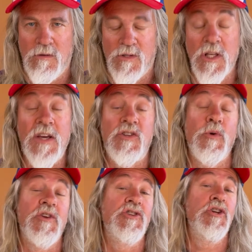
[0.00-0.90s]
Sleeves you
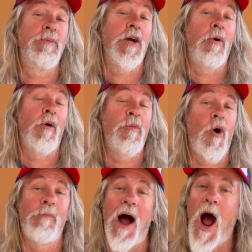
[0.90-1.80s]
with the Senior Pickleball
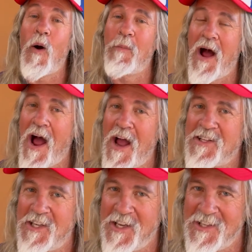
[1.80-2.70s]
Report powered by
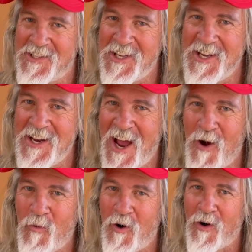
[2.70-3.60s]
TNC
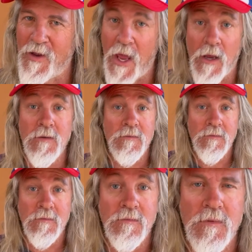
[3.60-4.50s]
Network. Hey,
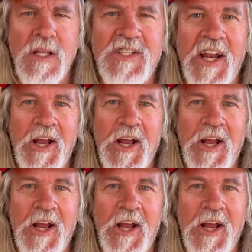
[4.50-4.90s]
let's get it